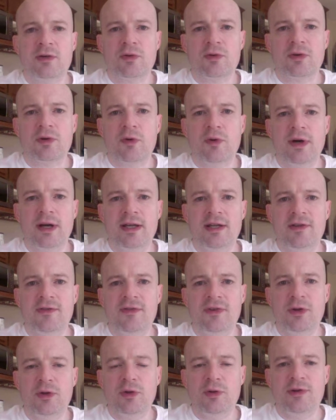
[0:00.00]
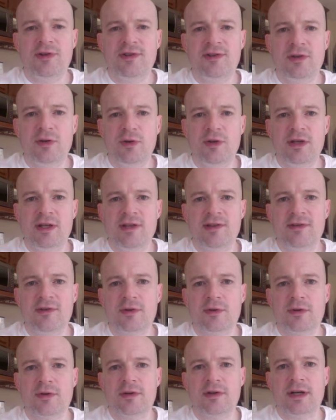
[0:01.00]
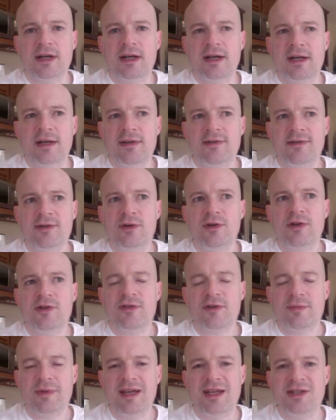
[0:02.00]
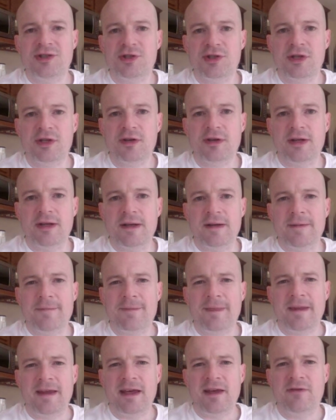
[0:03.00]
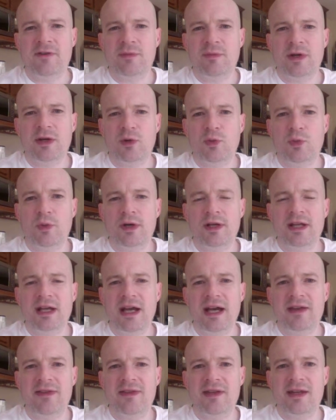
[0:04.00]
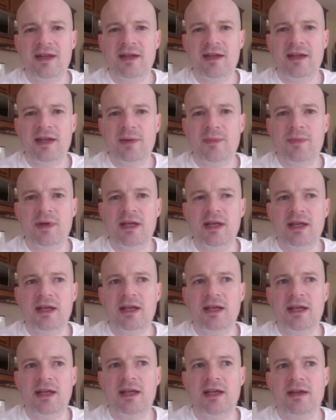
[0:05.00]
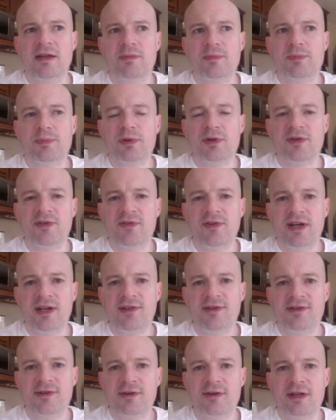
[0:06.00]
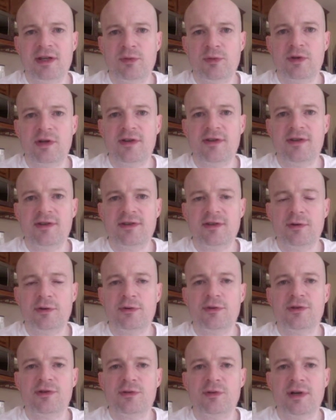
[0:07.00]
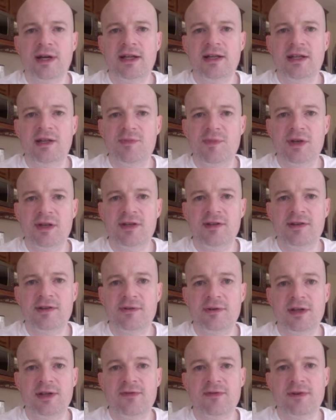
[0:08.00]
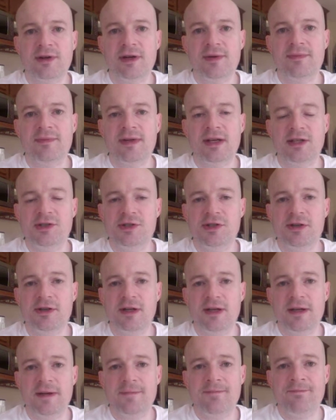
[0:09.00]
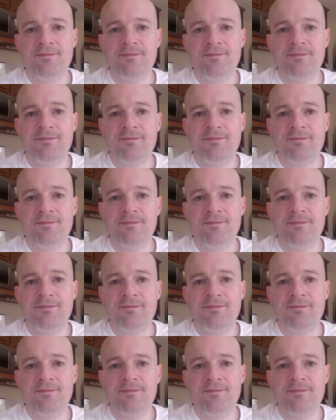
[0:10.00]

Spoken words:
quite a few students or students from Nigeria. I even met one guy that ended up being a professor at one of the schools where I did ministry from Nigeria.